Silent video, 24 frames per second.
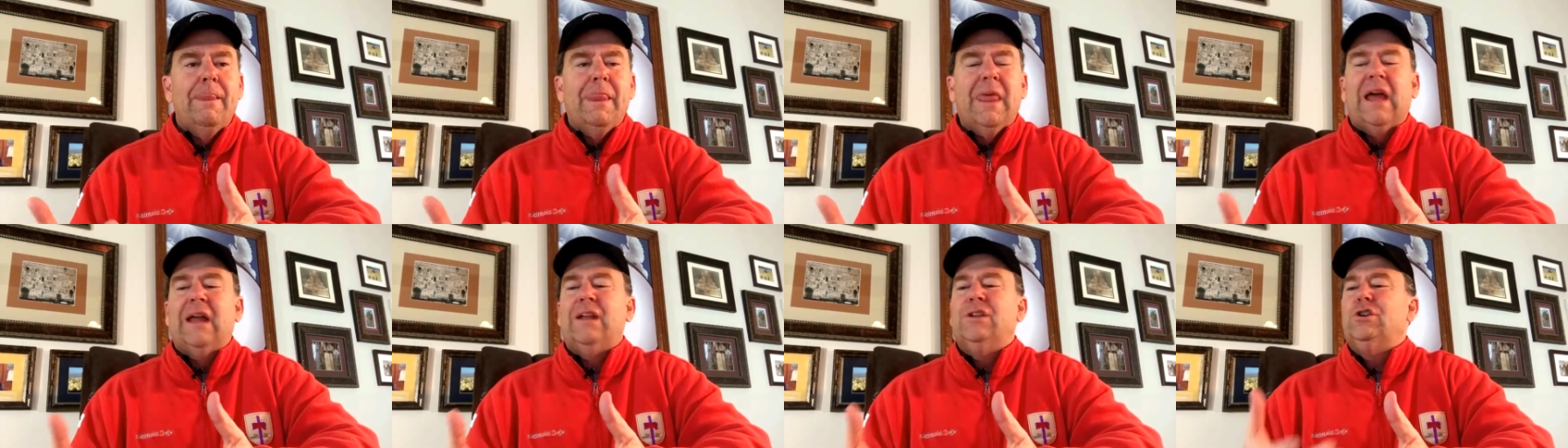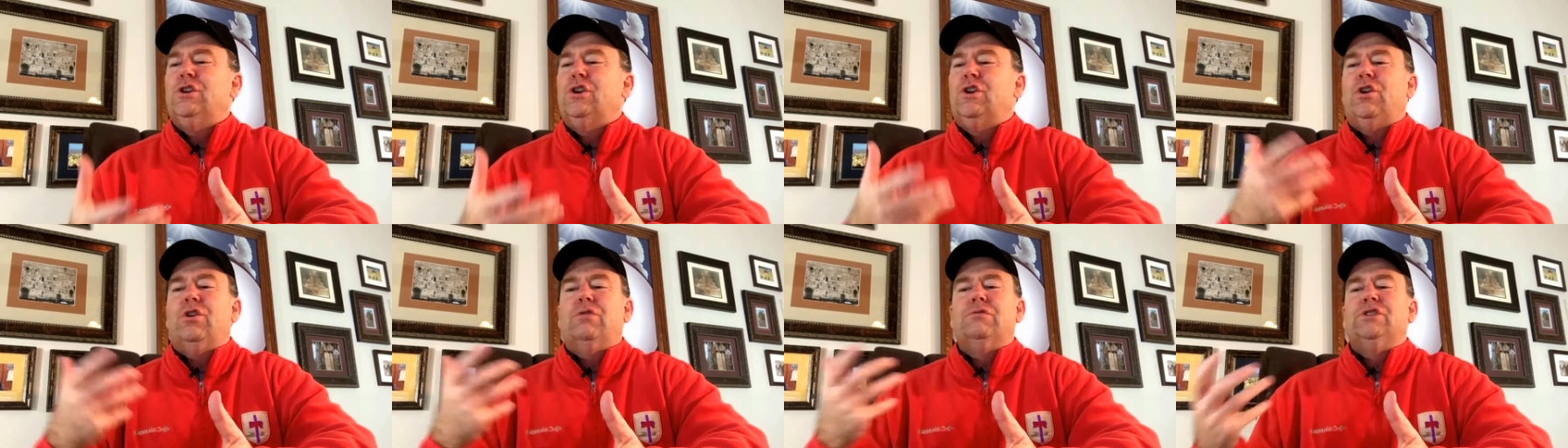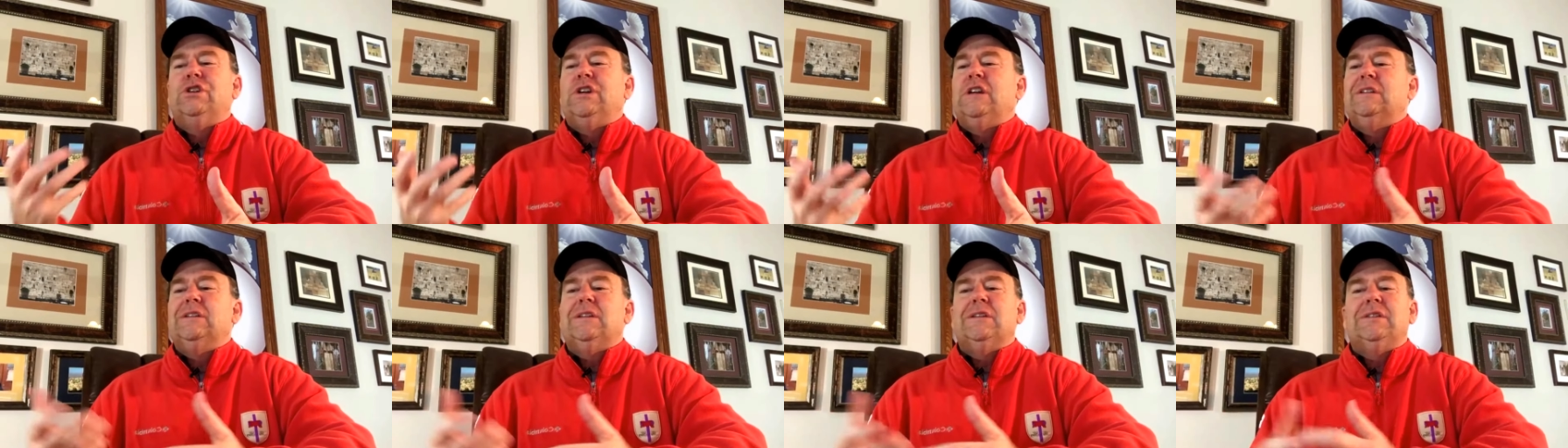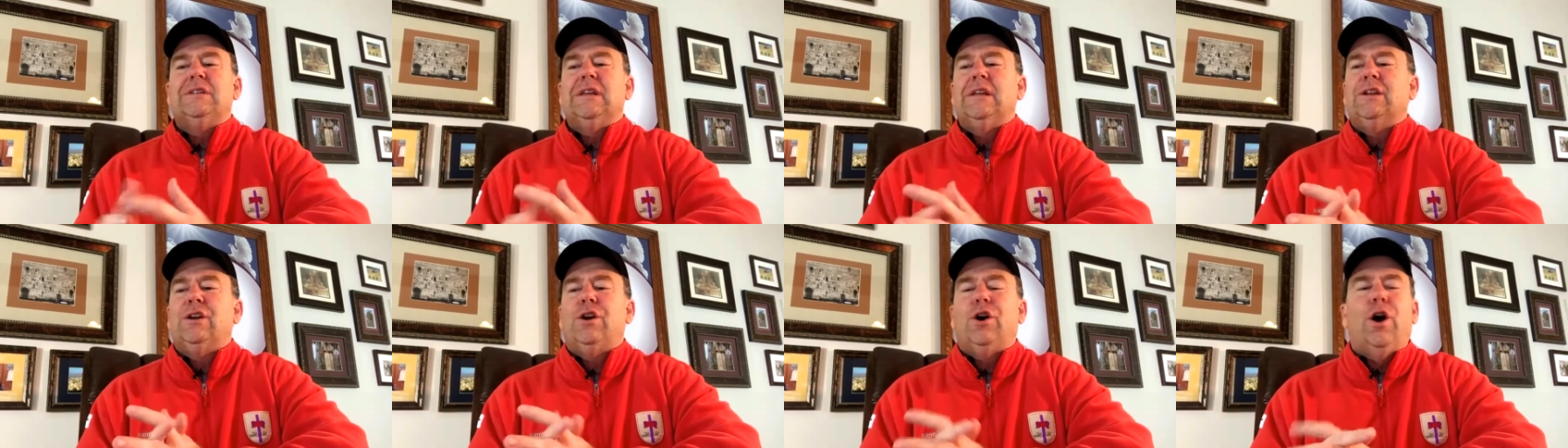And Jesus
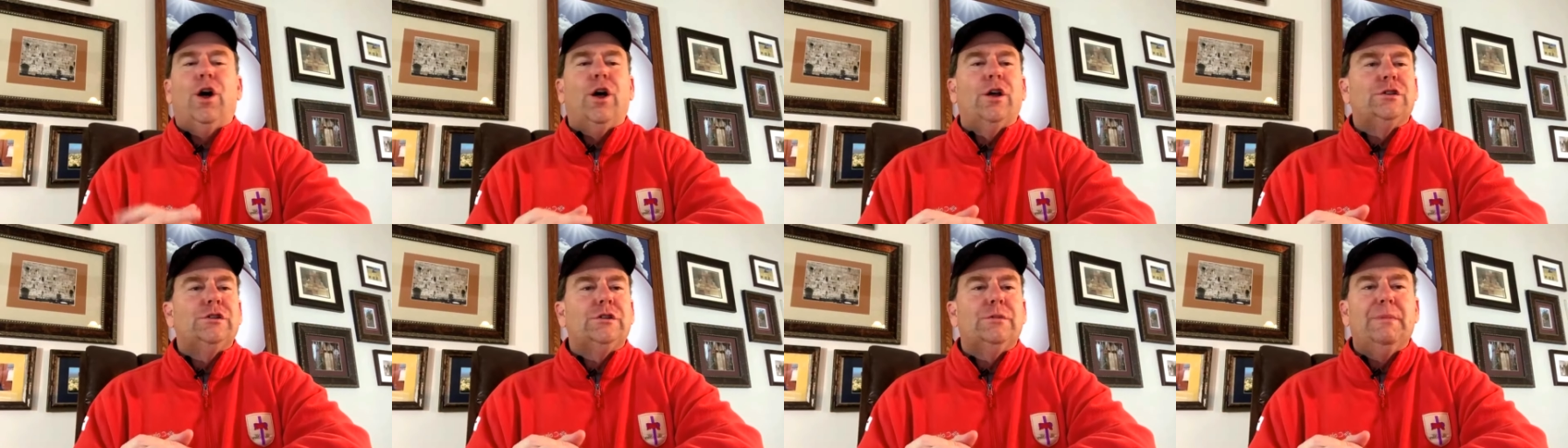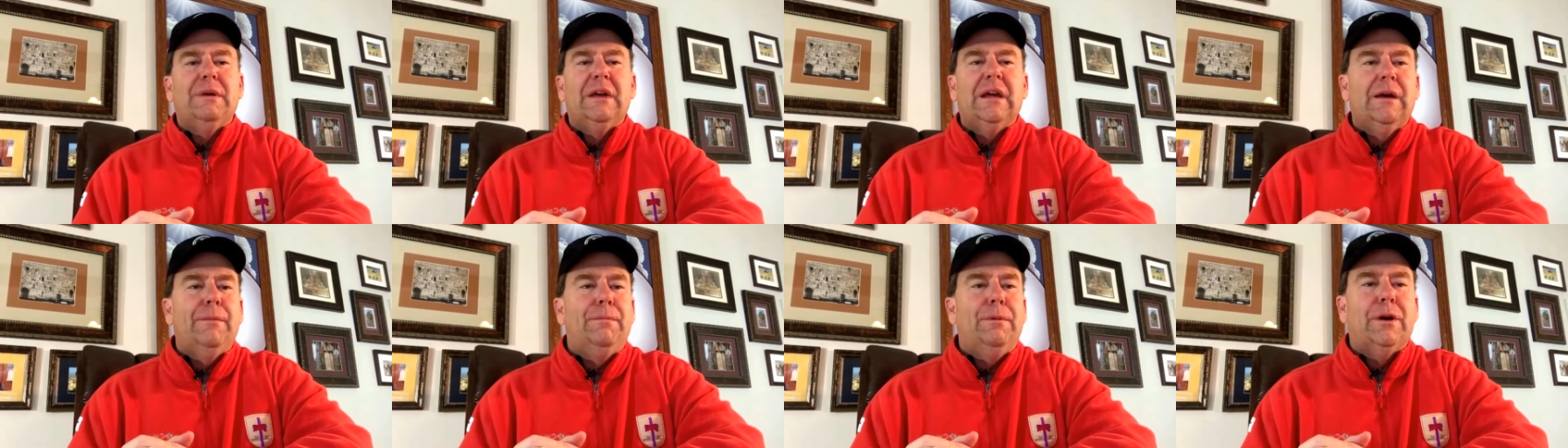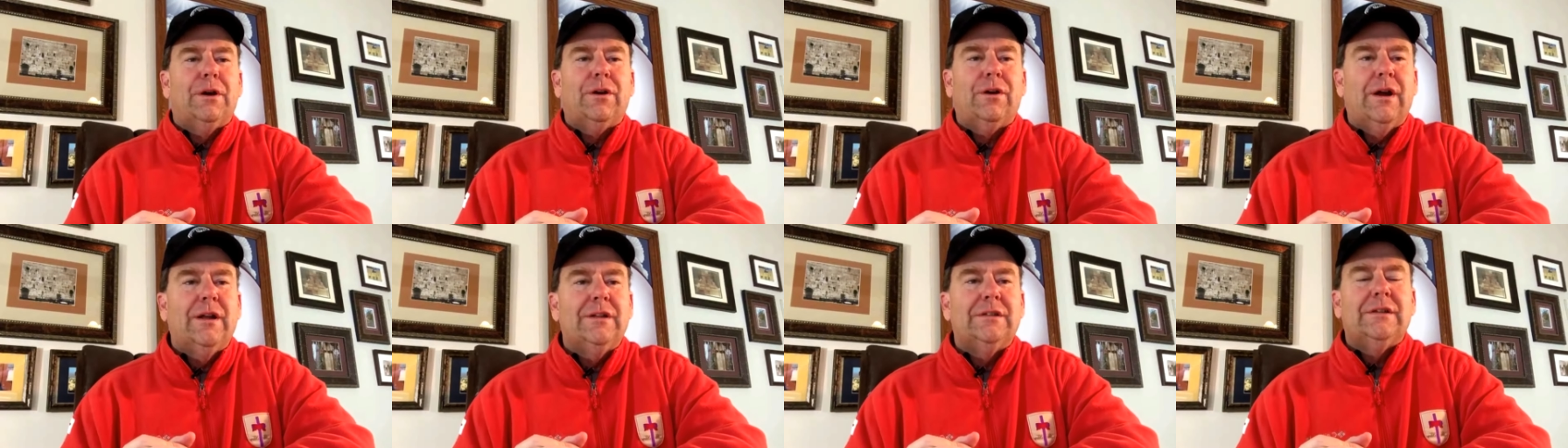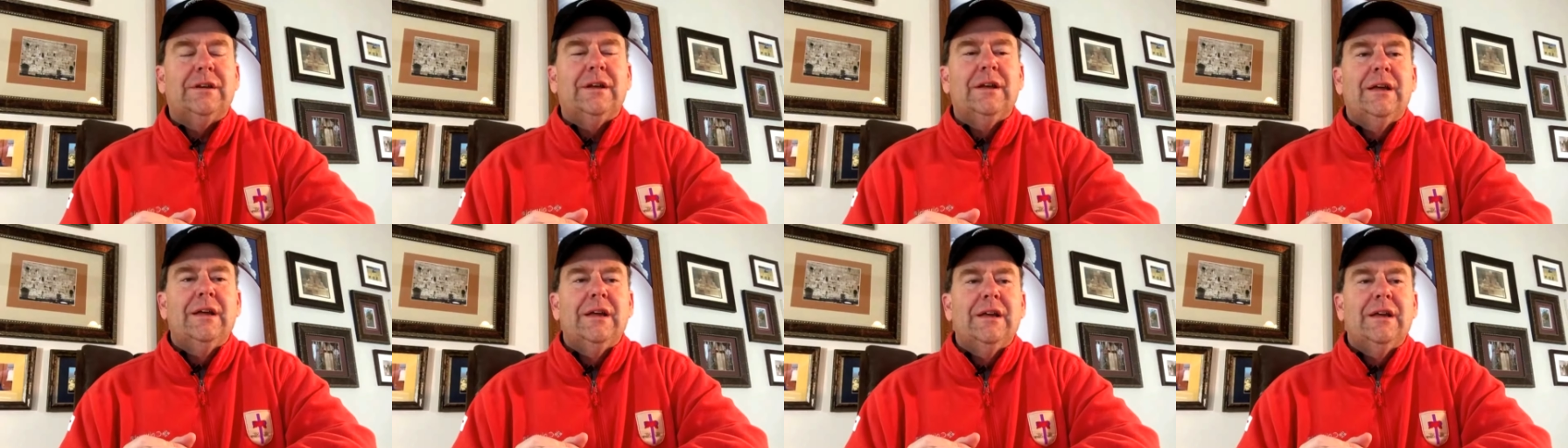didn't call us to be hypocrites.